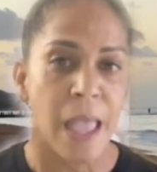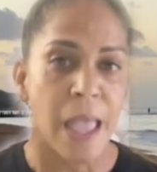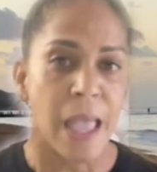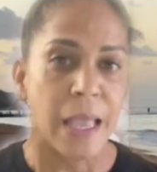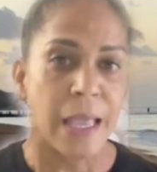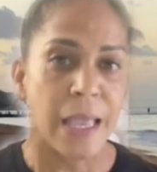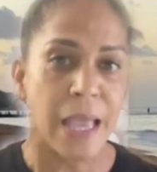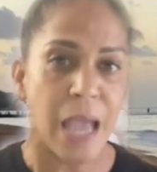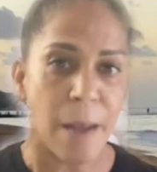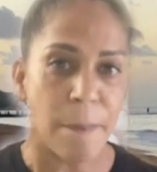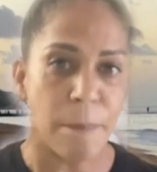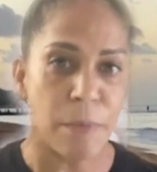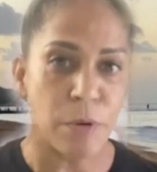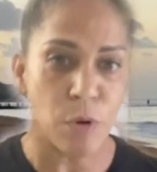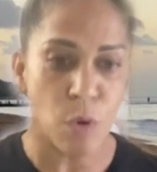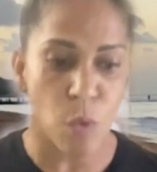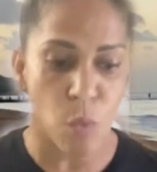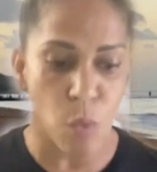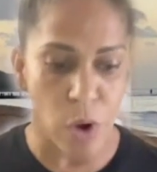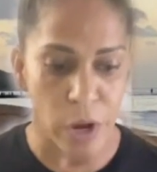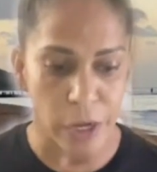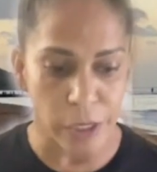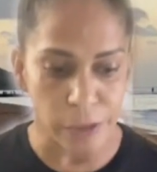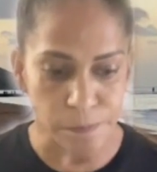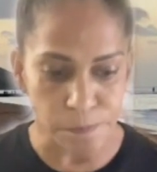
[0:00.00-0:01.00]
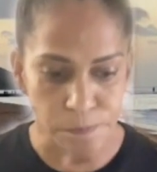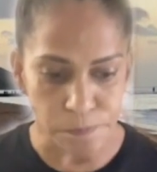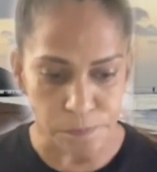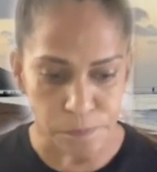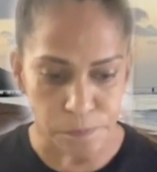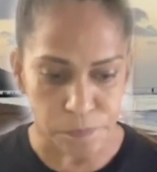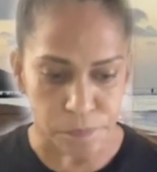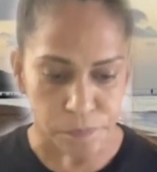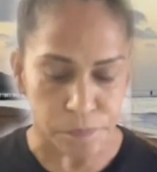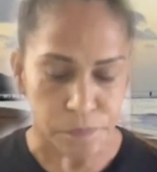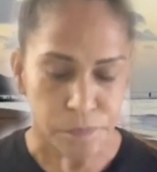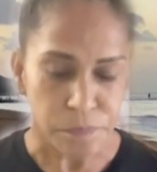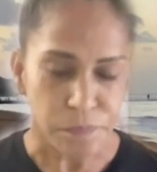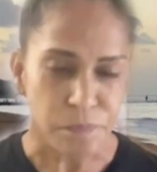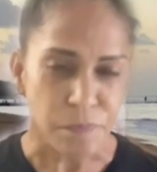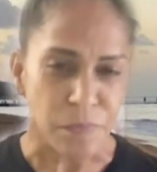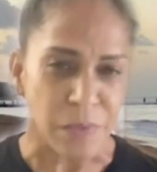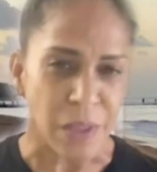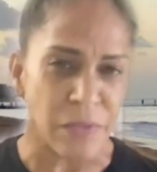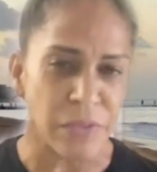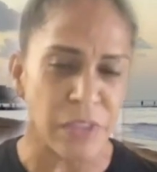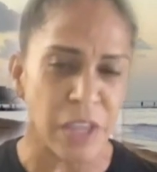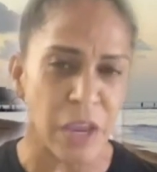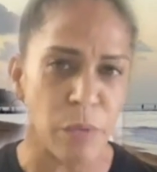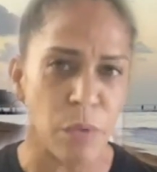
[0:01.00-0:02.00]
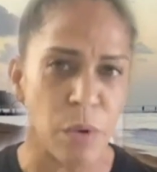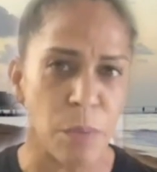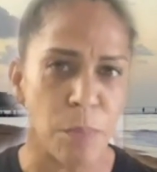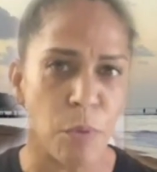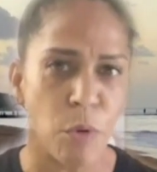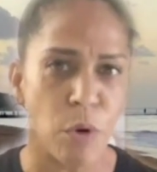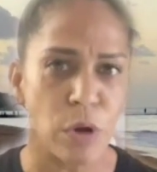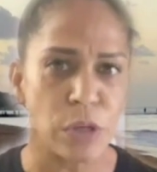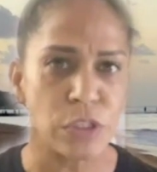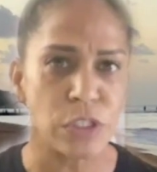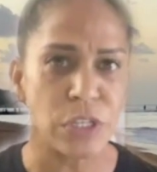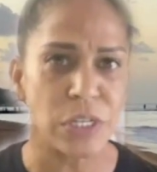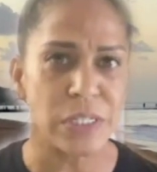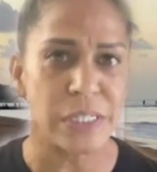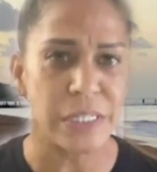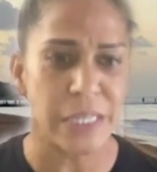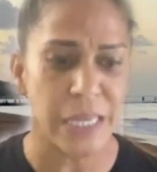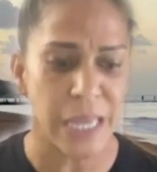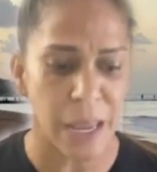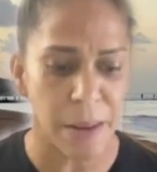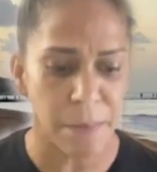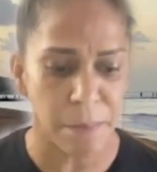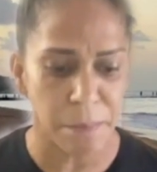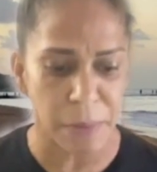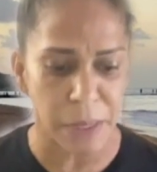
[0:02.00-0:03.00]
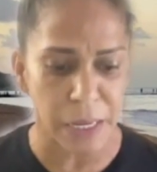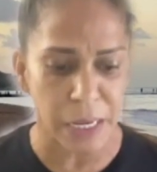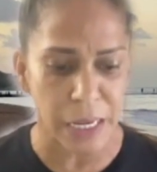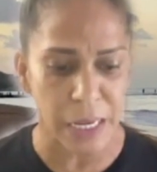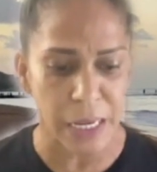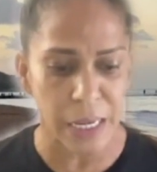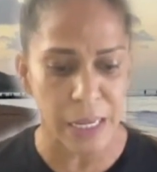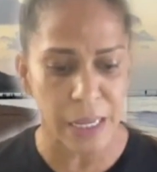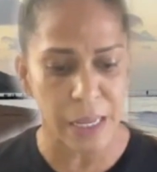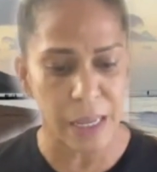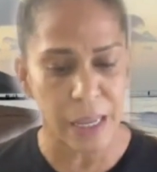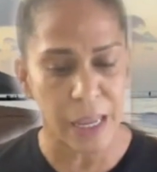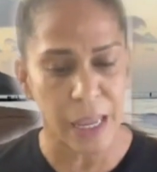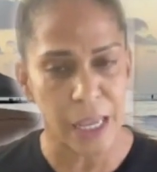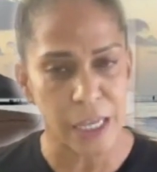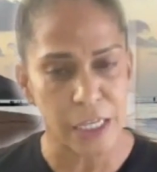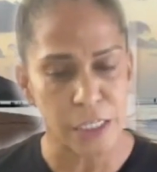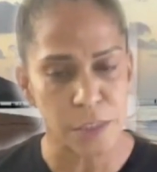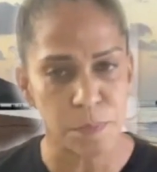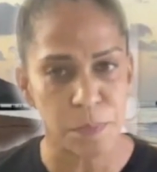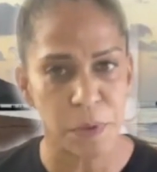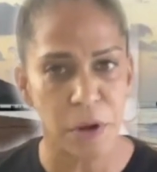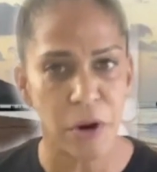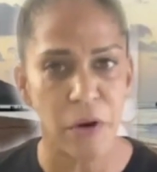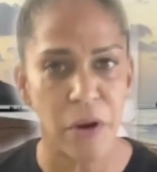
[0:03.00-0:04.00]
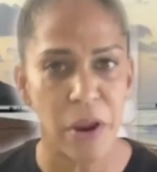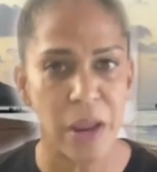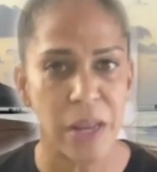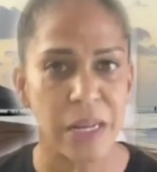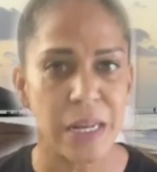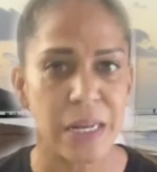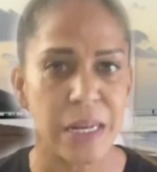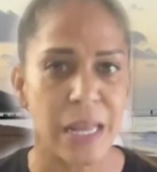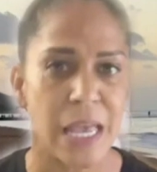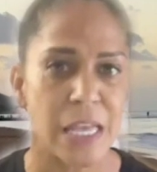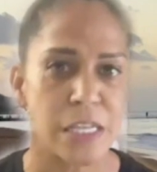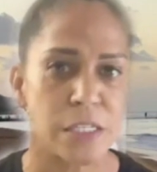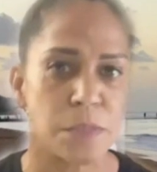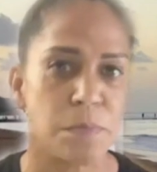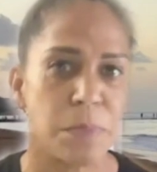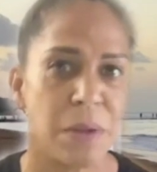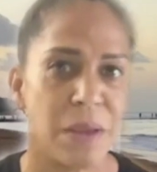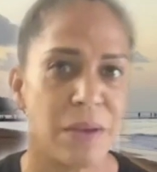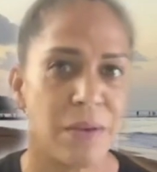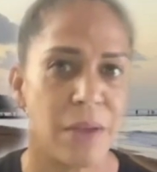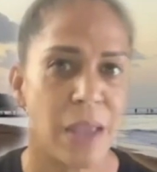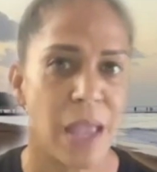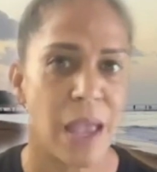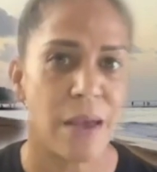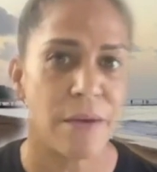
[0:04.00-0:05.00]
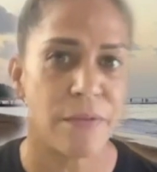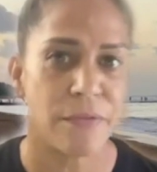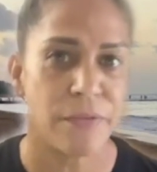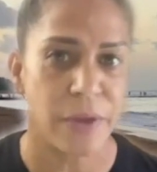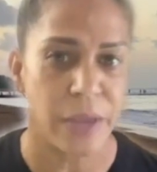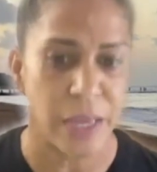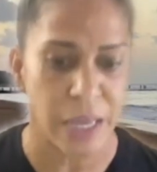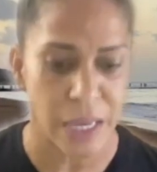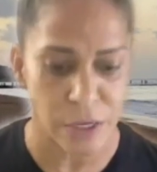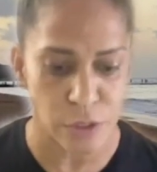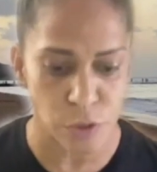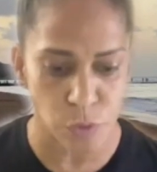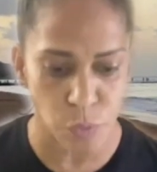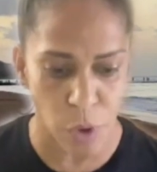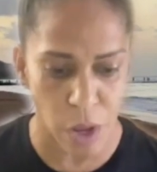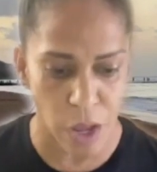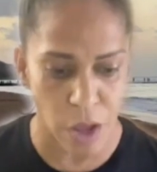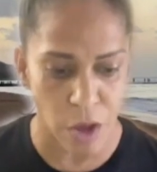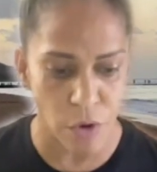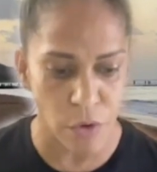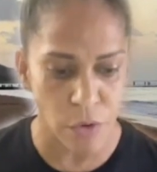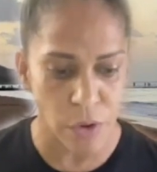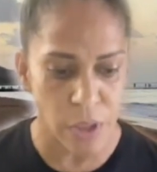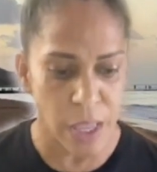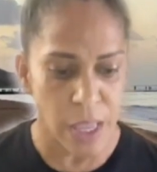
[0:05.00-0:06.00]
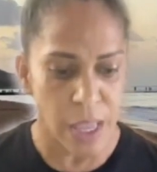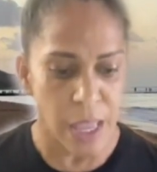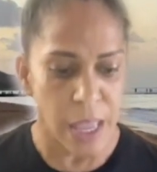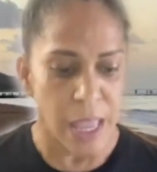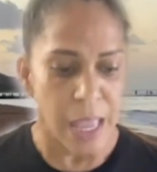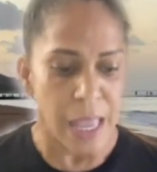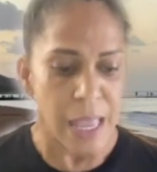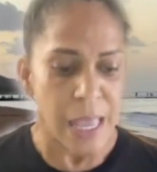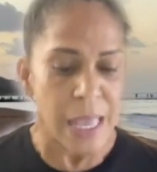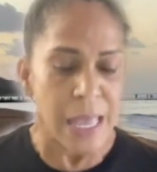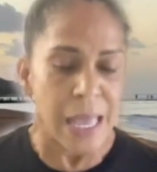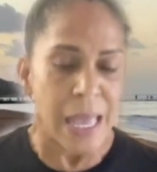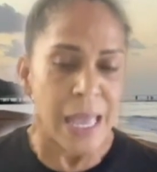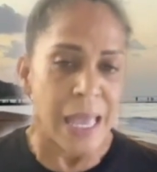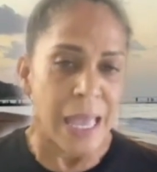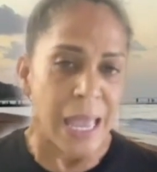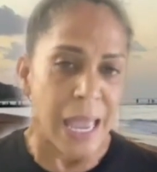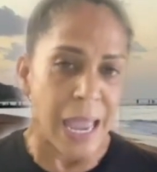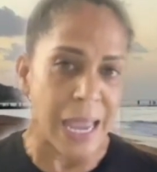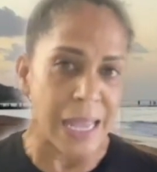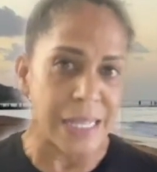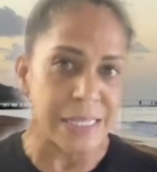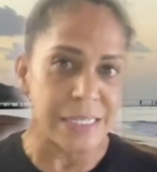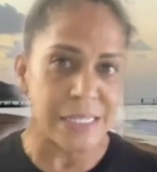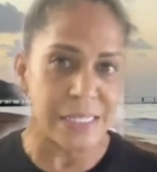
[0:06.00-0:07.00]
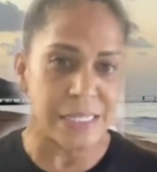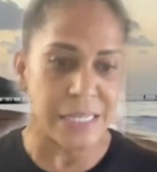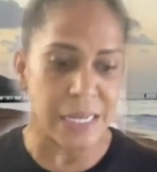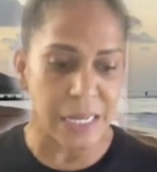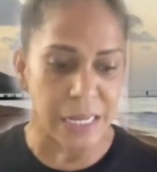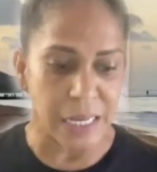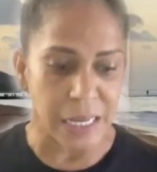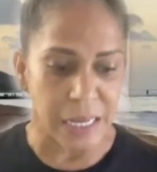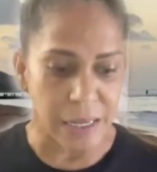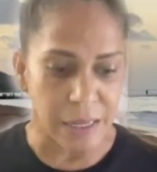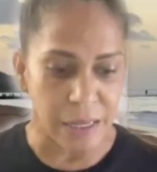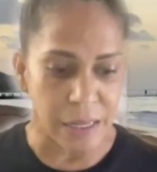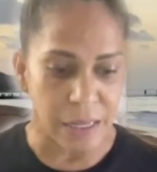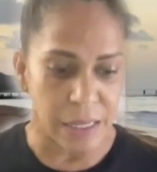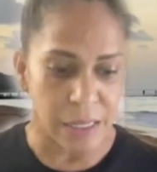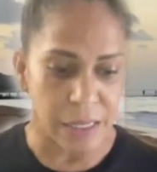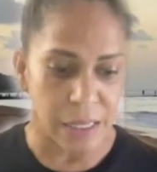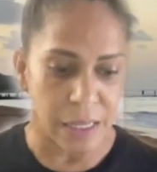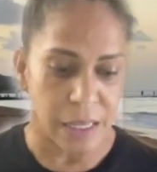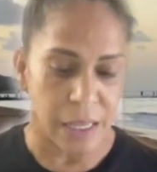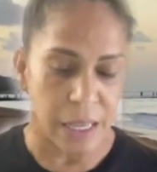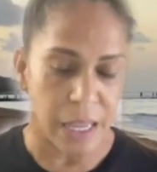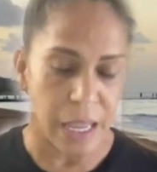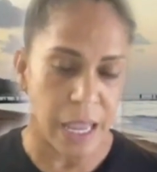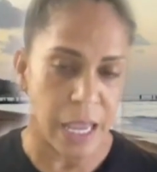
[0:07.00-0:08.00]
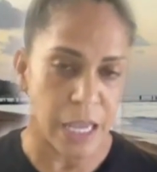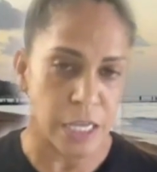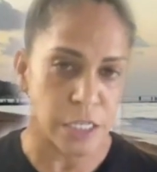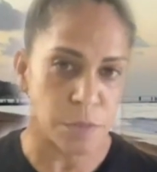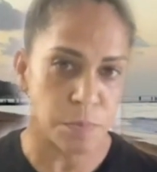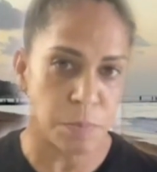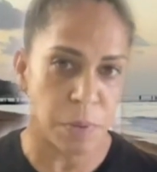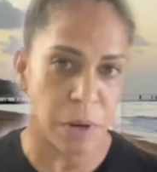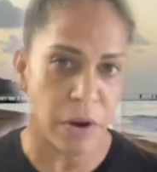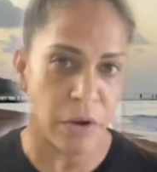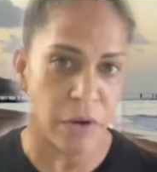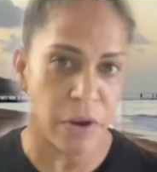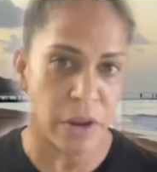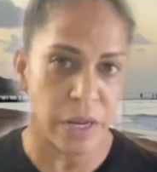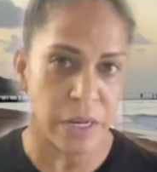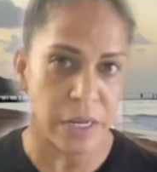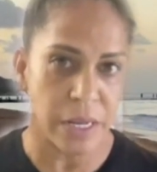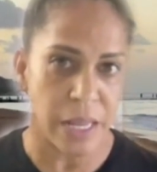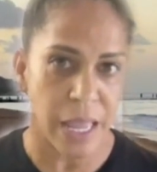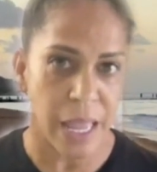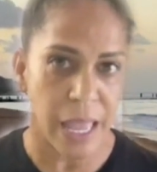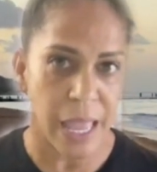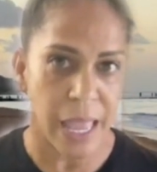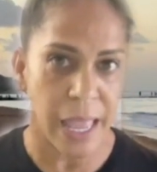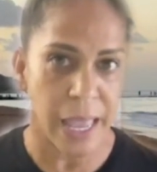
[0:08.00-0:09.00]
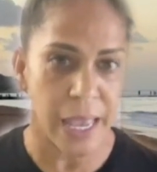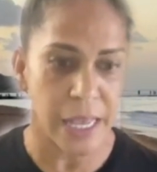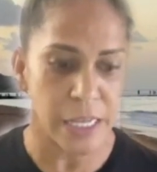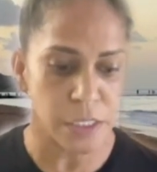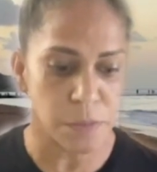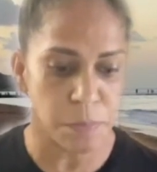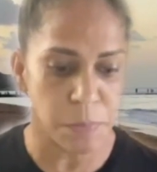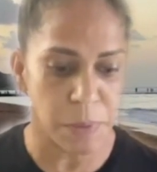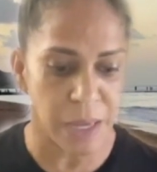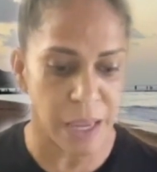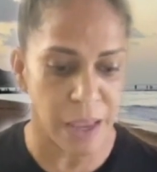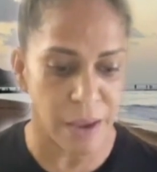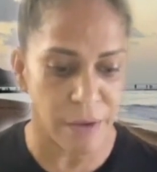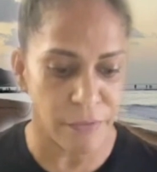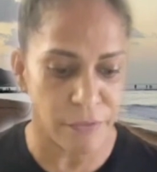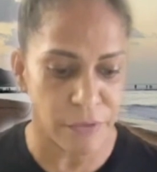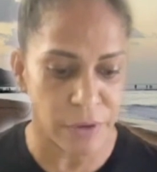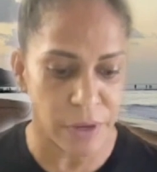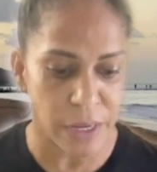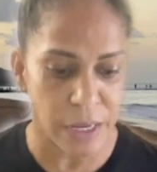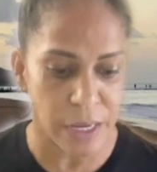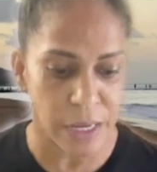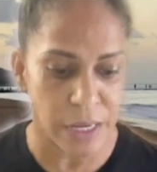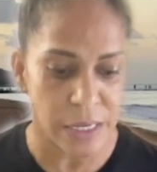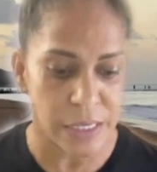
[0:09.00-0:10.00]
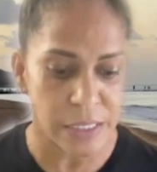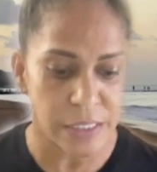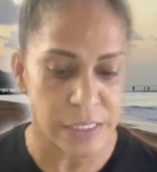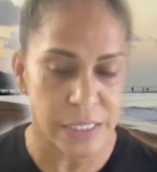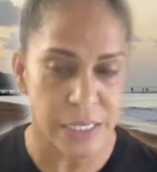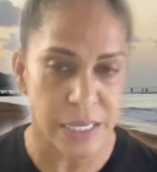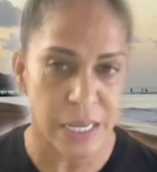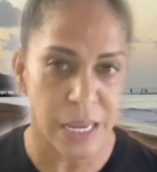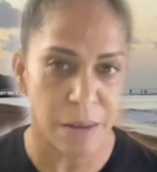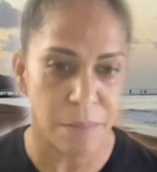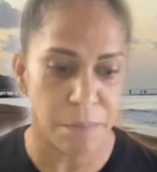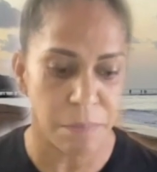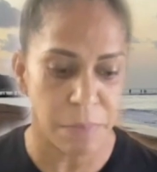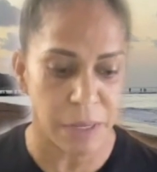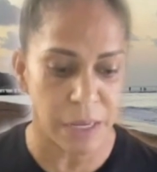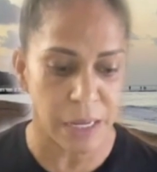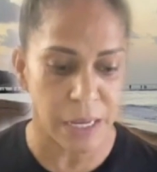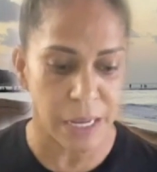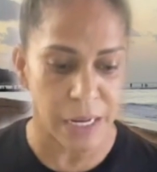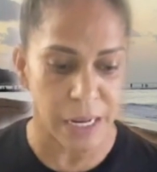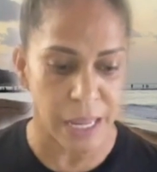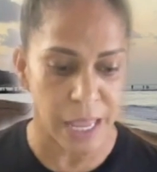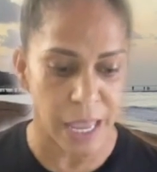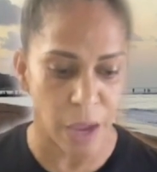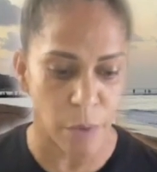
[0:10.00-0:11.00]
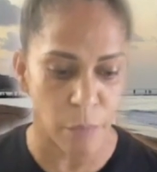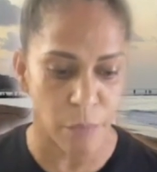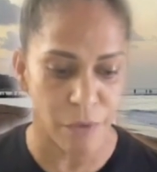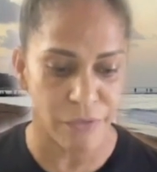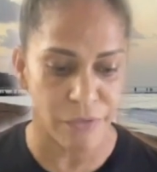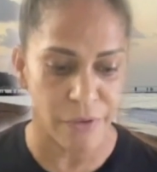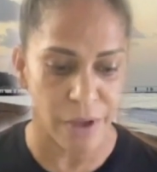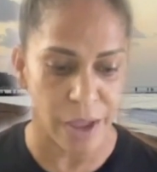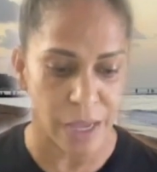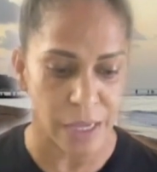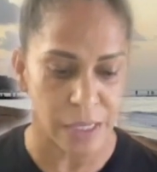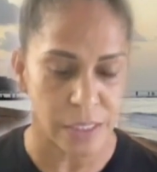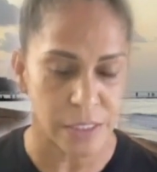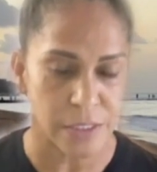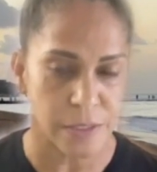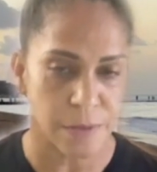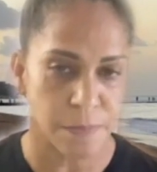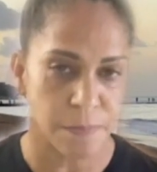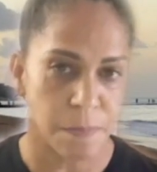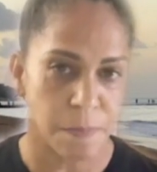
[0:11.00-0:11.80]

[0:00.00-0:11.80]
Capital One, they report to DNB, Experian, and SBFE as well. And Citi, Experian, SBFE, DNB, and Equifax.